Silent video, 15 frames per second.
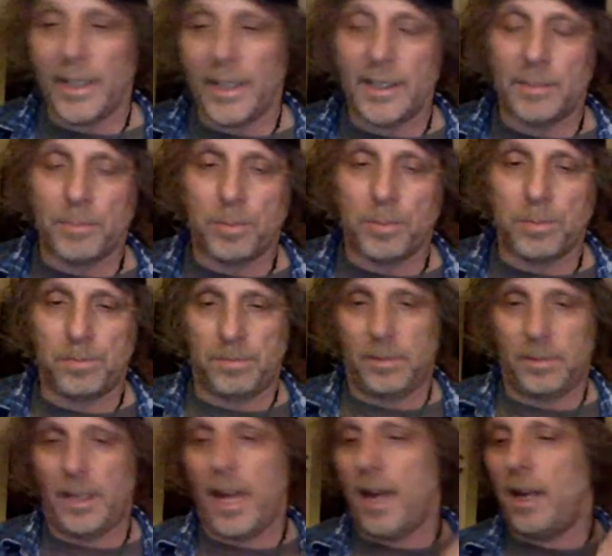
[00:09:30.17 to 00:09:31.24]
it's,
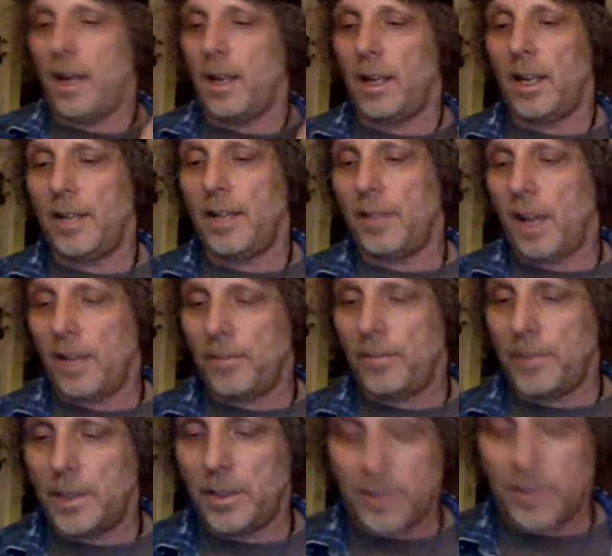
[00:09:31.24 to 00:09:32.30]
yeah, I've
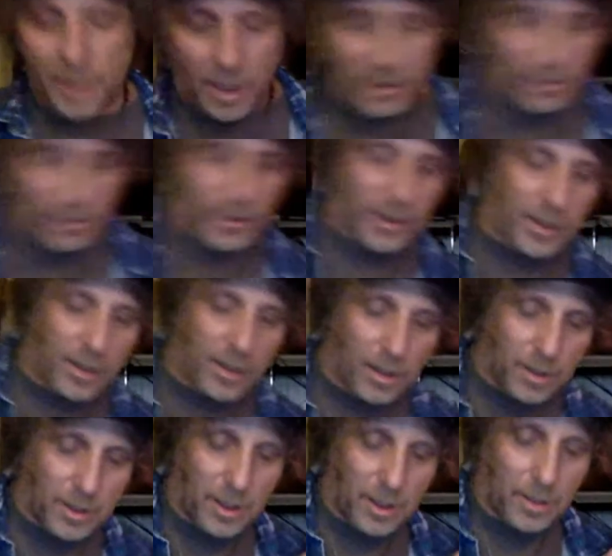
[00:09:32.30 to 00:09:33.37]
been using, I'll switch
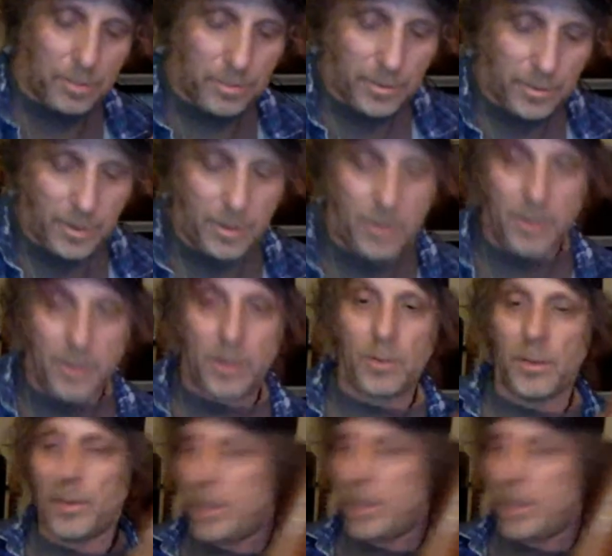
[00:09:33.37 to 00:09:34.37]
guitars and I'll do it with